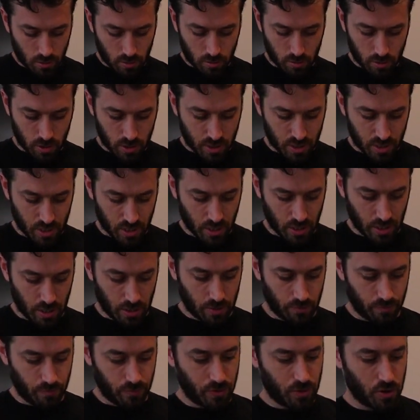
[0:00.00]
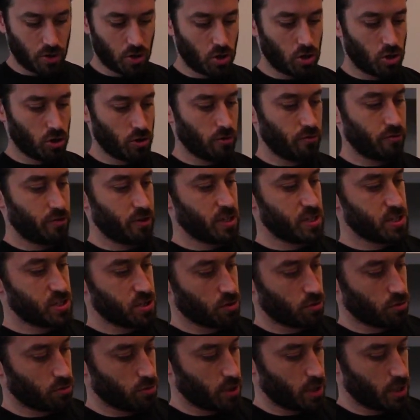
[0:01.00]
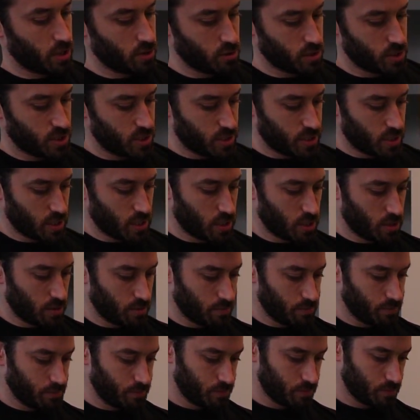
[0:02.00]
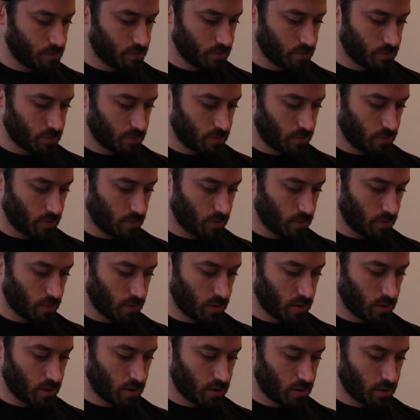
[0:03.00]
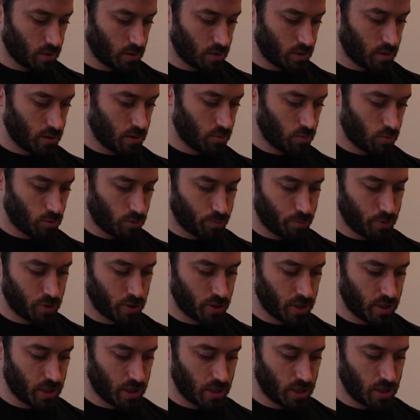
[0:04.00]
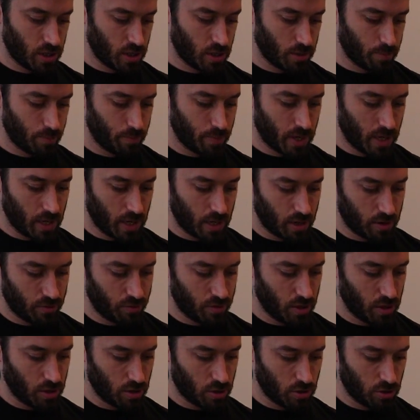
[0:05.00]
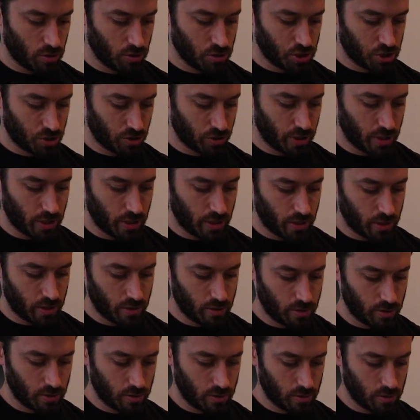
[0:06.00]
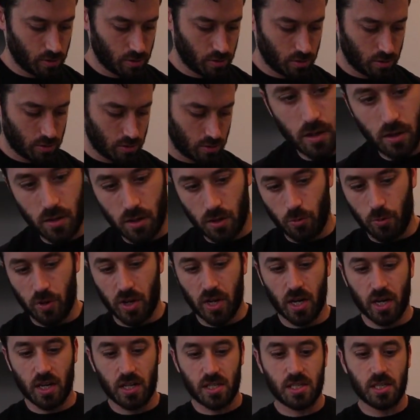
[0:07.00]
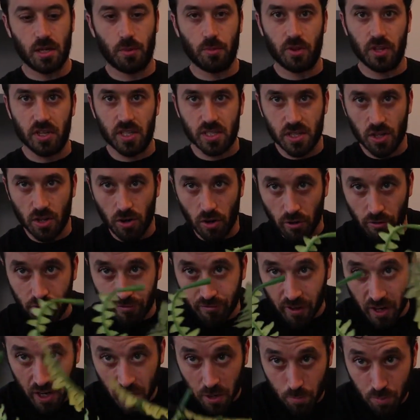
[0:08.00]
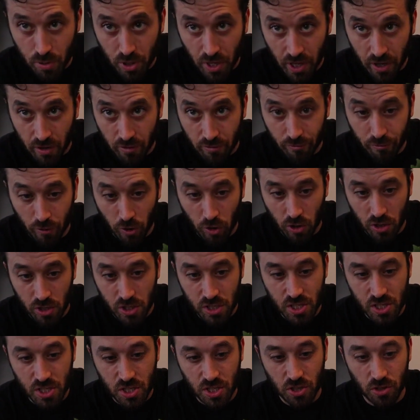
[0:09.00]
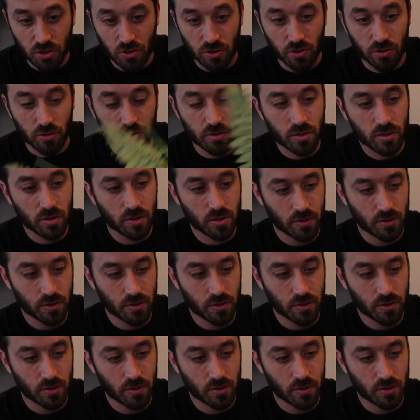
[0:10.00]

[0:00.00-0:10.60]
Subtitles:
We're just gonna curve this around some, and we'll put it in the back of the enclosure there. And then we got some of these little fake plant ferns too.